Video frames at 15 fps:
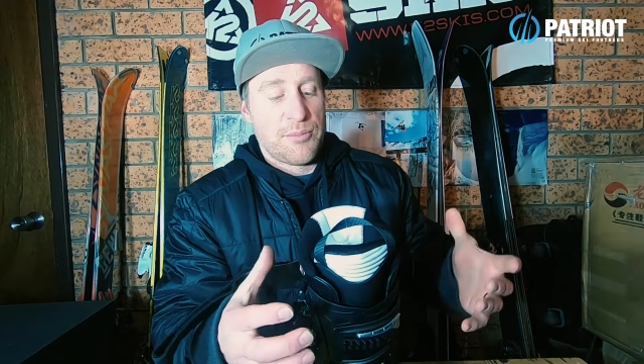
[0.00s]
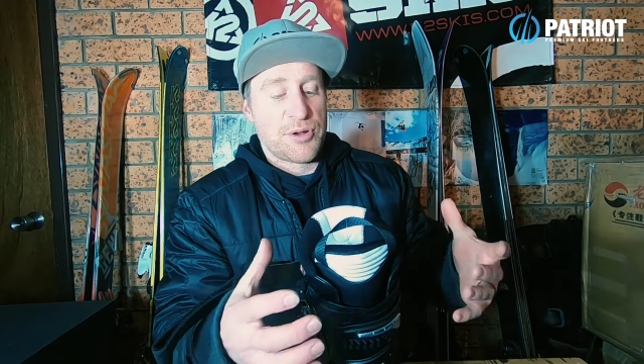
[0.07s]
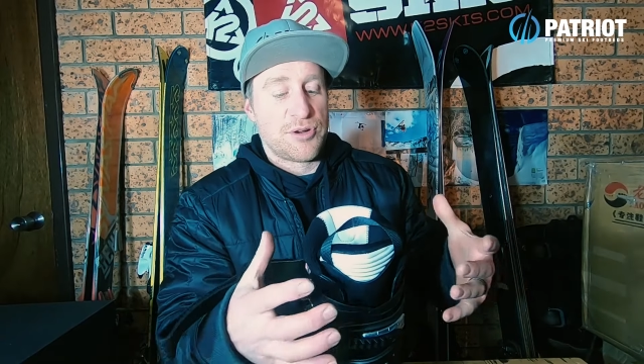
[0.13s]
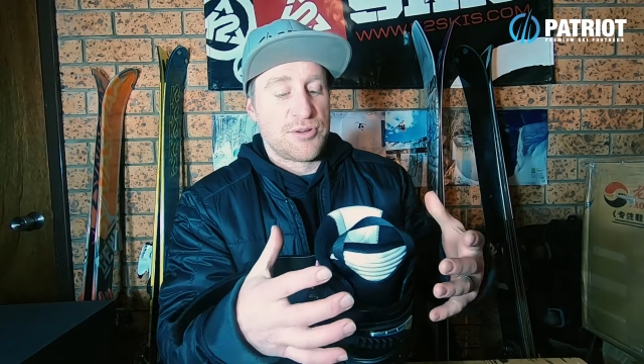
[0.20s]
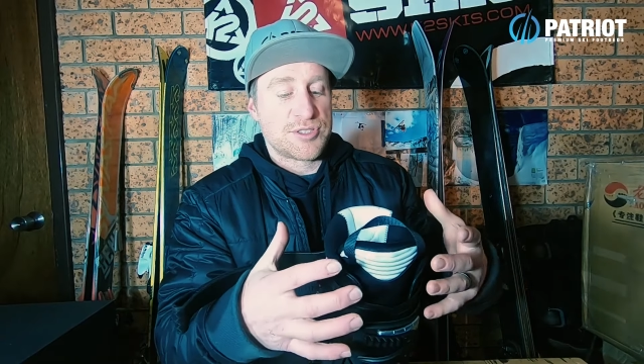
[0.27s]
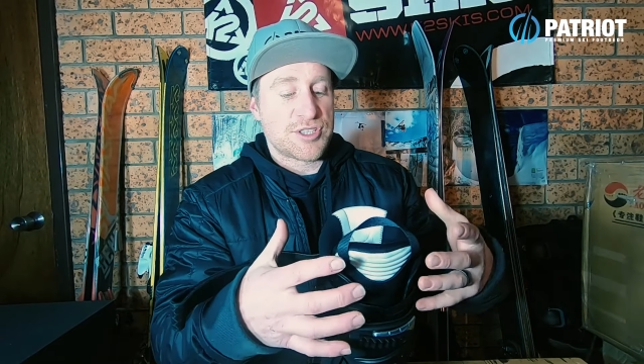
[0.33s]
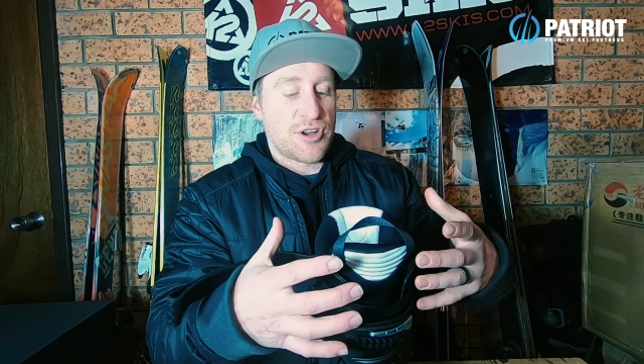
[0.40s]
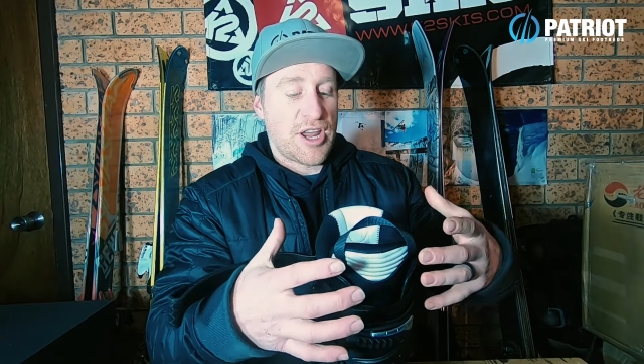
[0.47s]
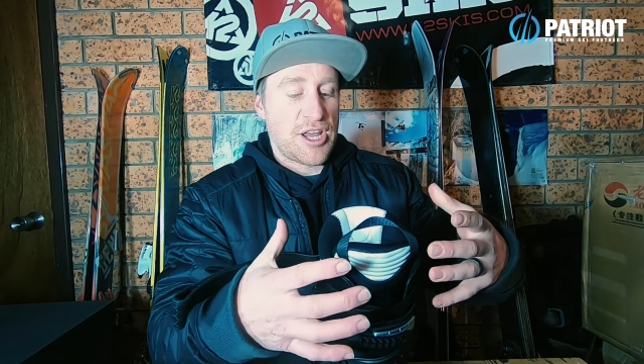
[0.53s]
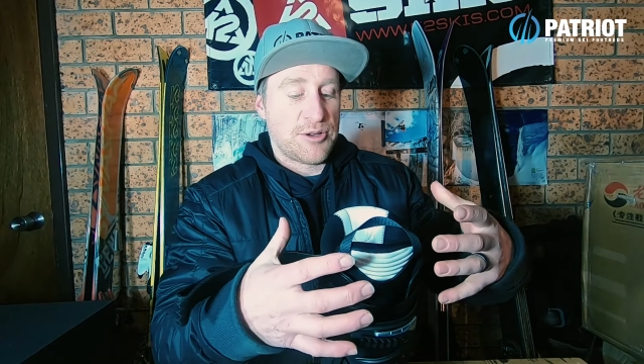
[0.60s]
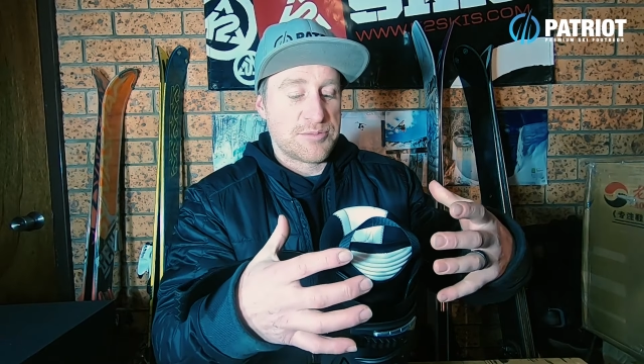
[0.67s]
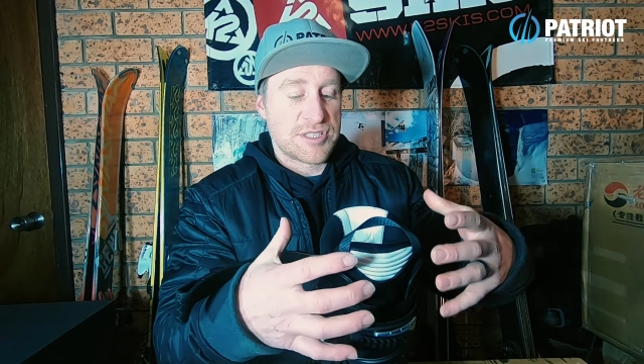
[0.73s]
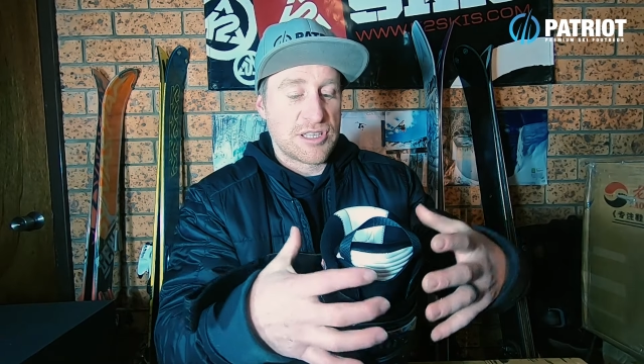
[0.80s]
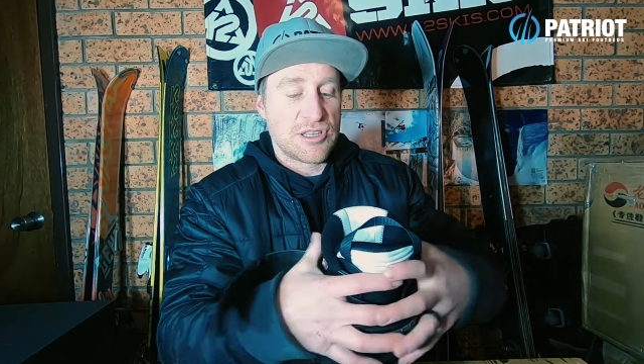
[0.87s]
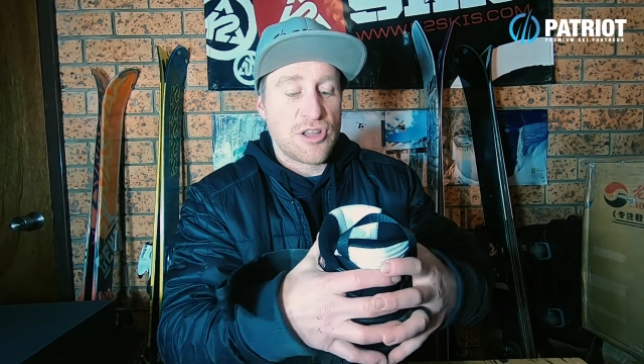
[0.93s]
but also
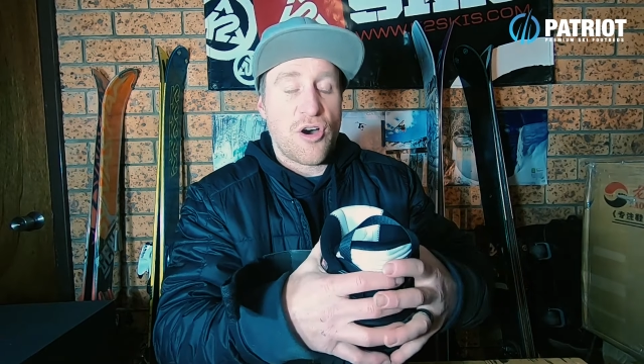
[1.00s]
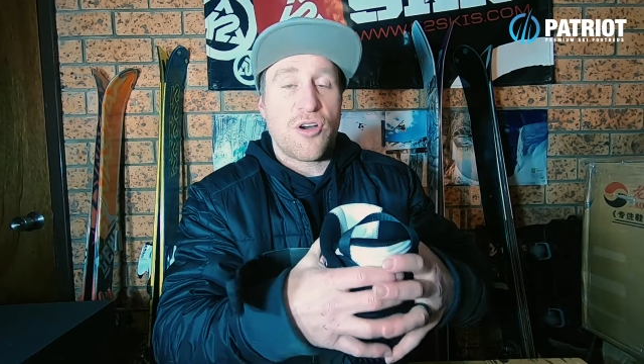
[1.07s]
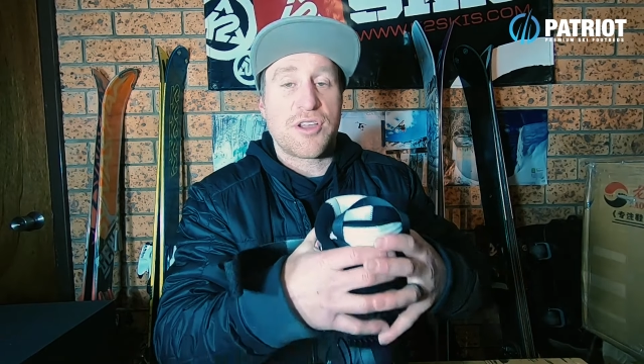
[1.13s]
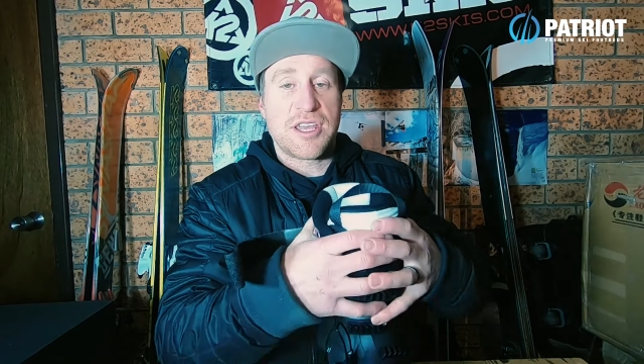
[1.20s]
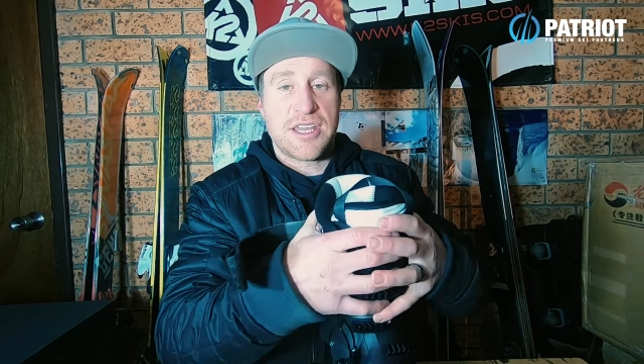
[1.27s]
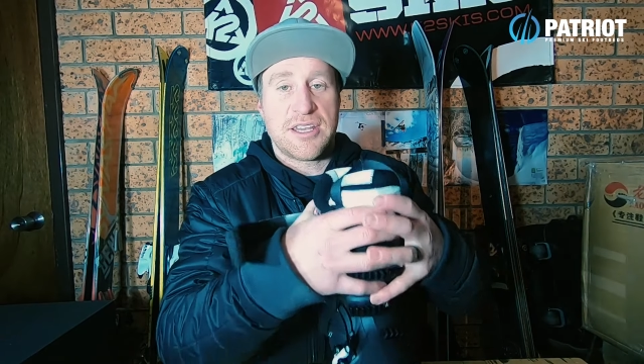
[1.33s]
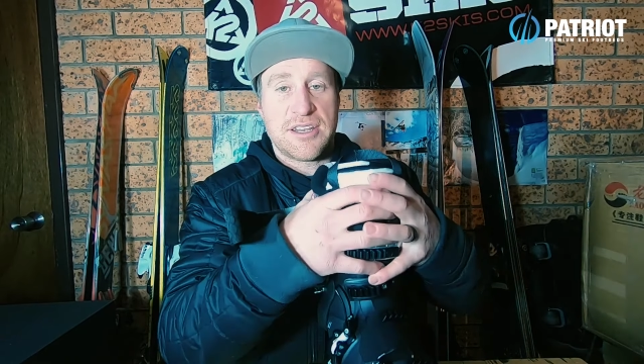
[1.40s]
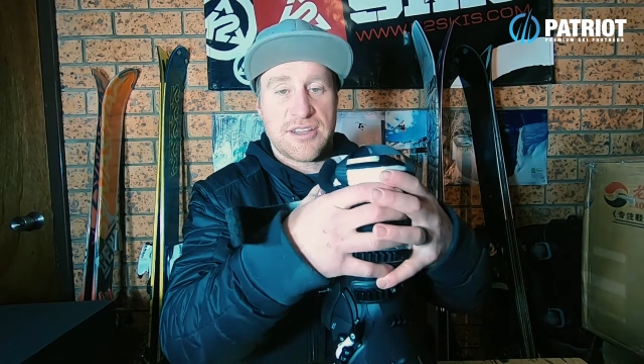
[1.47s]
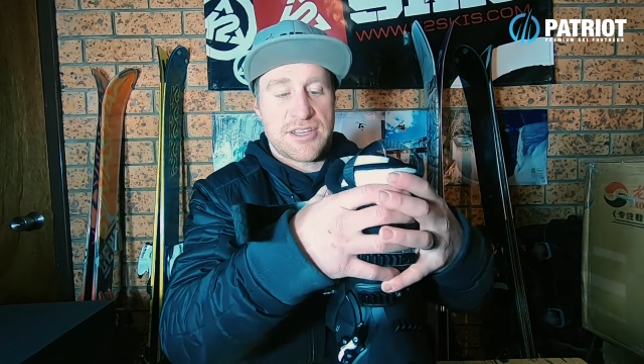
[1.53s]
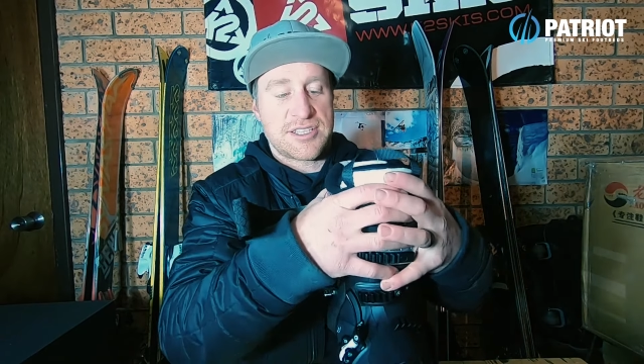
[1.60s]
helps lock in